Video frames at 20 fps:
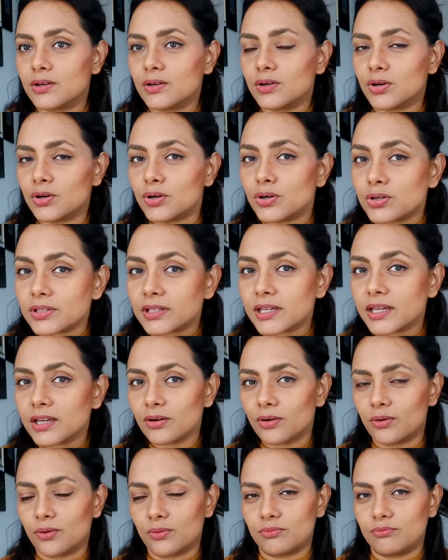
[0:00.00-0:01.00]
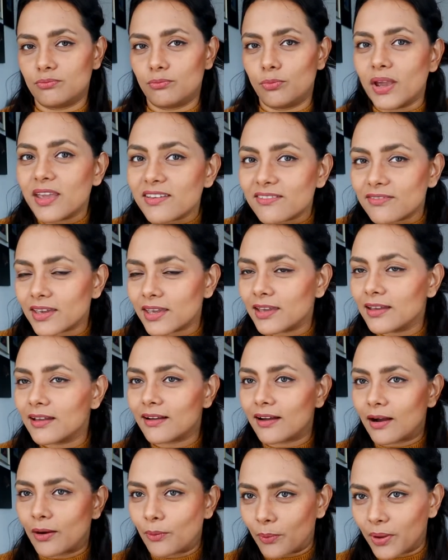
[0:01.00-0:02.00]
curling or waving
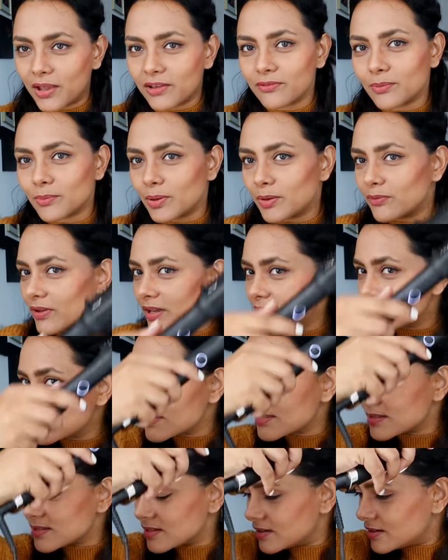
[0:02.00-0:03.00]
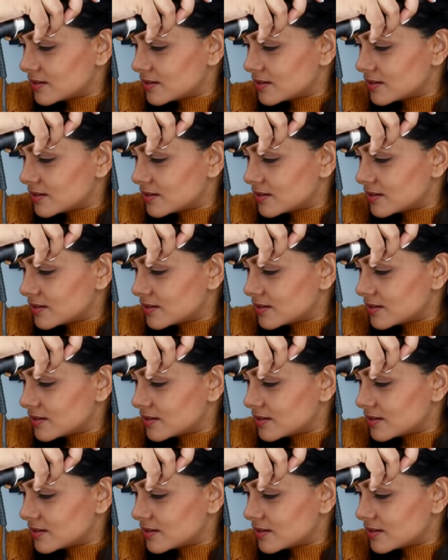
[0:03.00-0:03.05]
away from my face,